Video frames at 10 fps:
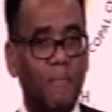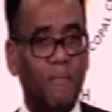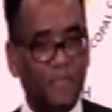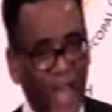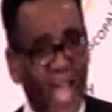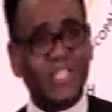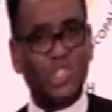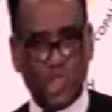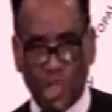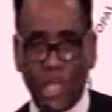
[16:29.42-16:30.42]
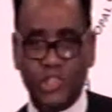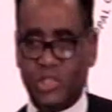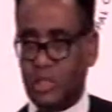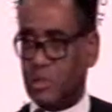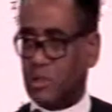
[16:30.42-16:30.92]
That's
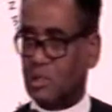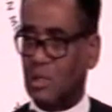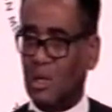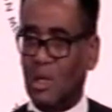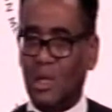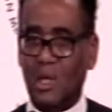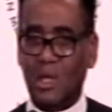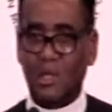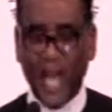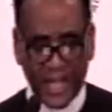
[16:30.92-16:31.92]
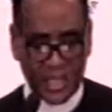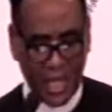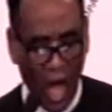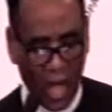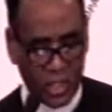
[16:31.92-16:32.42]
justice. That's
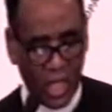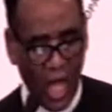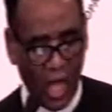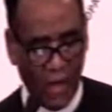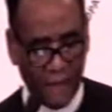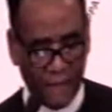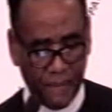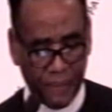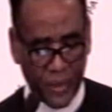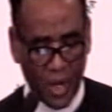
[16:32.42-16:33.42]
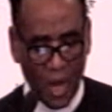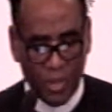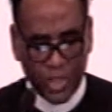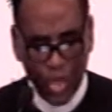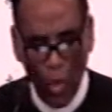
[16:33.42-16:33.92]
God's love.
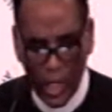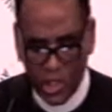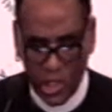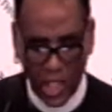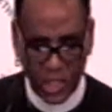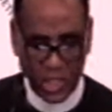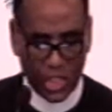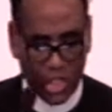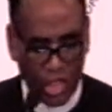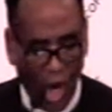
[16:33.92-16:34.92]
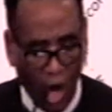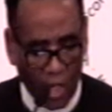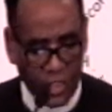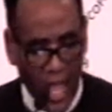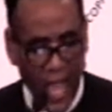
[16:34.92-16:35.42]
Pursuing justice
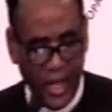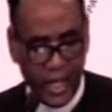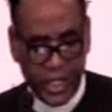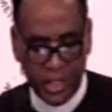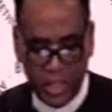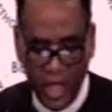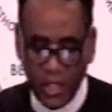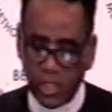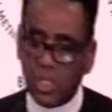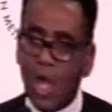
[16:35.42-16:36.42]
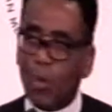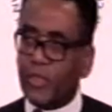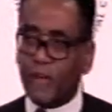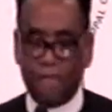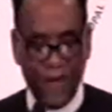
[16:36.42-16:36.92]
starts and it continues with
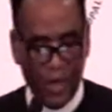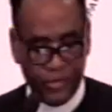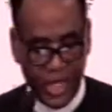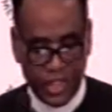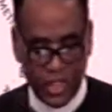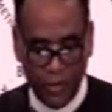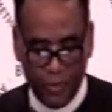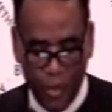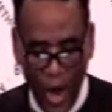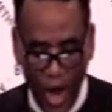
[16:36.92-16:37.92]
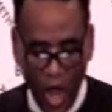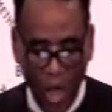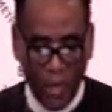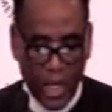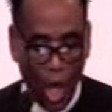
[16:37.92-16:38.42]
the foundation of prayer
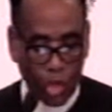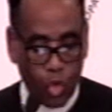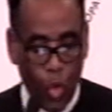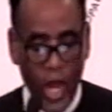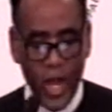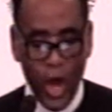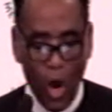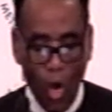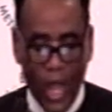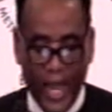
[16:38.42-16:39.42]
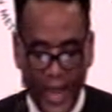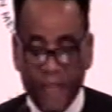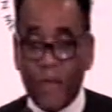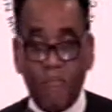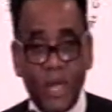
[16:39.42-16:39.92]
because we know in
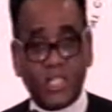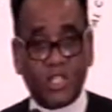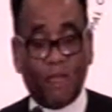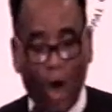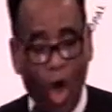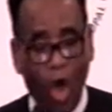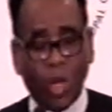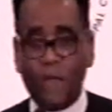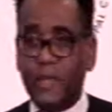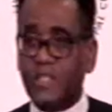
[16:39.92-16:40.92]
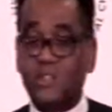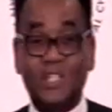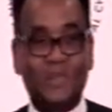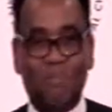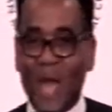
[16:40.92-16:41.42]
the midst of all of this,
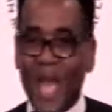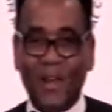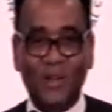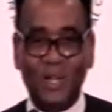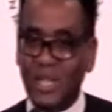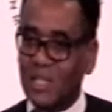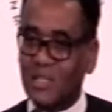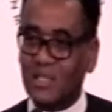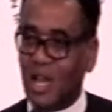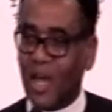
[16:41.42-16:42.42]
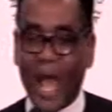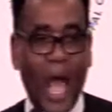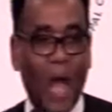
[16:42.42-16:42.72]
this battle is not ours